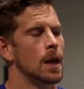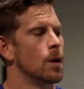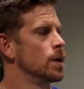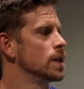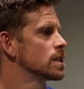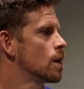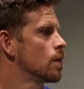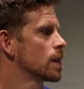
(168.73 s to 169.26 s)

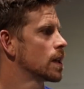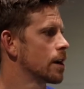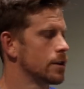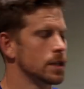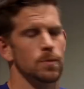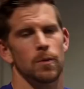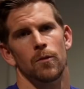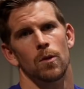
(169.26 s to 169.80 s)
We saw with
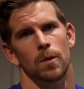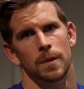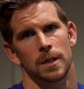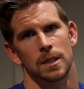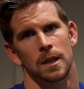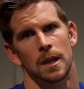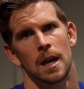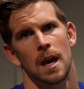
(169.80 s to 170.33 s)
Carrie's
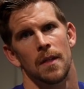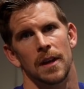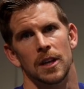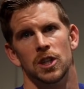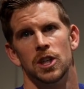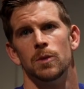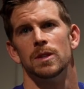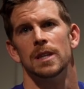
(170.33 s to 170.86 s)
performance
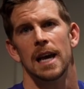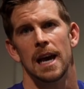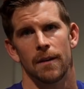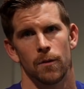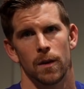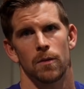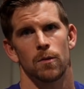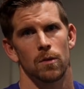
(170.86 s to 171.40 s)
that she was
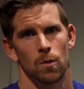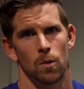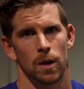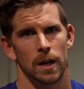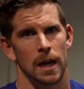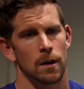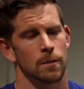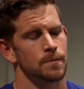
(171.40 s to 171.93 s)
halfway through the
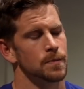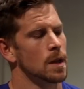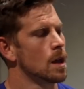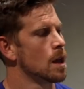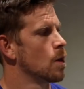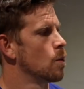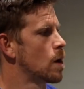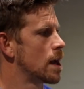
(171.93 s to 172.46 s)
workout,
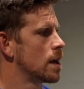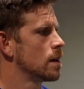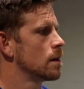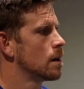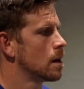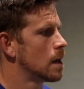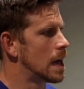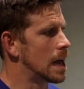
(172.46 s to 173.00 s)
right
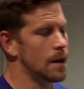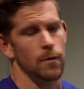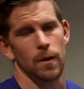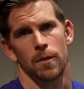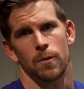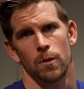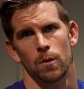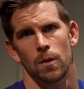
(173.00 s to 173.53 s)

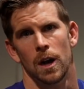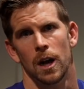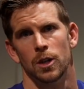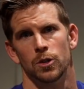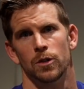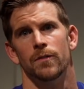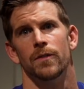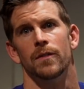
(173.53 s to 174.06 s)
halfway through
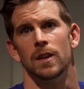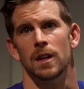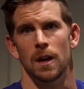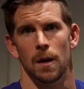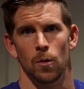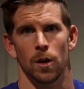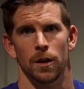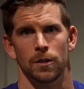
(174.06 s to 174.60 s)
150
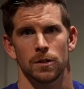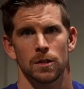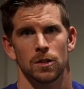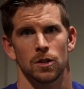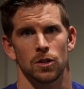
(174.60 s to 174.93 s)
double unders.